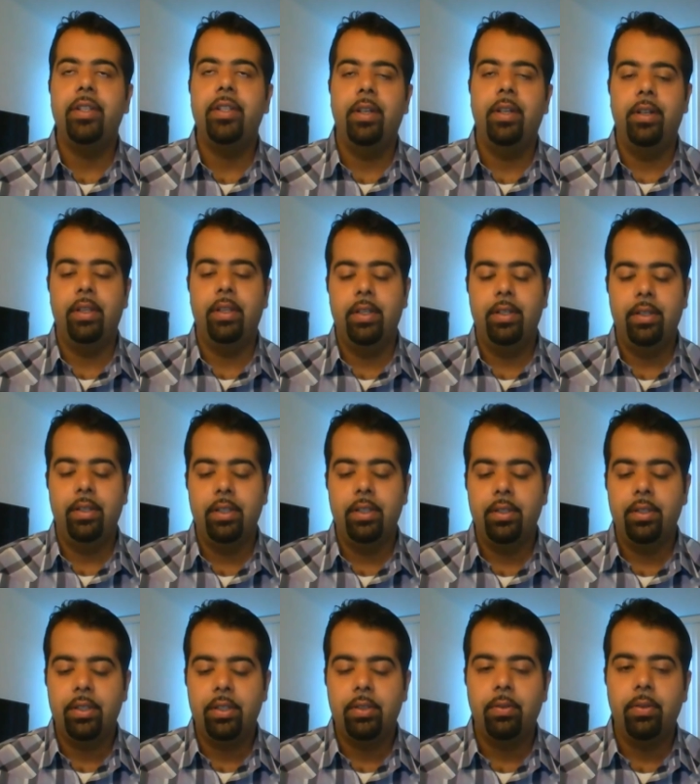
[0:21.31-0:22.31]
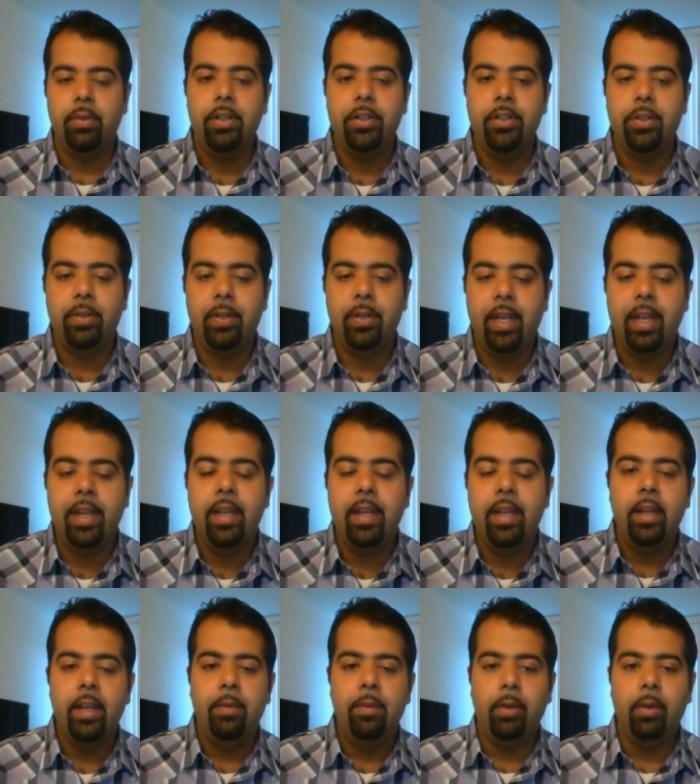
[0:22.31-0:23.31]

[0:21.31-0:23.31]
or the storage array will